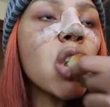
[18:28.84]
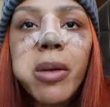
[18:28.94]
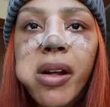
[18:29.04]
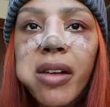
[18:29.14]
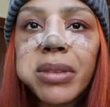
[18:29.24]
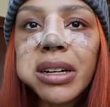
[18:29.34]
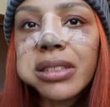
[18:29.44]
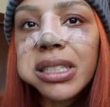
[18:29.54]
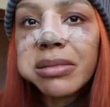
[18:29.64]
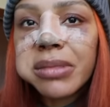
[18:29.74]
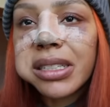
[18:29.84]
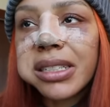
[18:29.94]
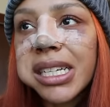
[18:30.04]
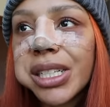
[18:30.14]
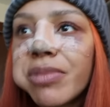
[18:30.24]
I'm gonna have my tea and my
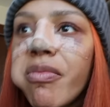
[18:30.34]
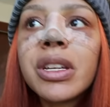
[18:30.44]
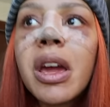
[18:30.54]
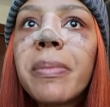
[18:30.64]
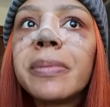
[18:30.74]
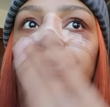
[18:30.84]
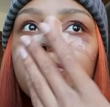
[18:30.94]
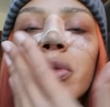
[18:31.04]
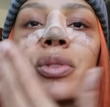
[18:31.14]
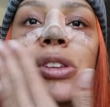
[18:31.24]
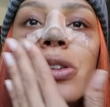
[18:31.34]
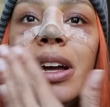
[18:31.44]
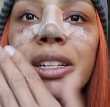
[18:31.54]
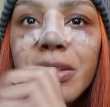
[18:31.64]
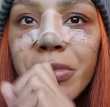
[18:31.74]
snacks. And yeah, We'll see you
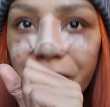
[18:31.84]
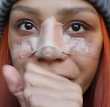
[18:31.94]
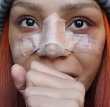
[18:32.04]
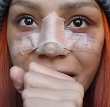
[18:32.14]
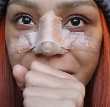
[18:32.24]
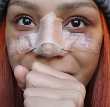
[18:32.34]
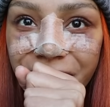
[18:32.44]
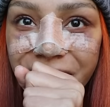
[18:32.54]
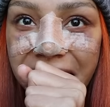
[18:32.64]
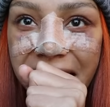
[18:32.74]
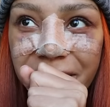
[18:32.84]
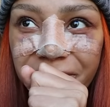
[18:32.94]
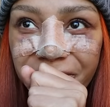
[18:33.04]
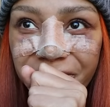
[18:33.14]
guys tomorrow for cast off day.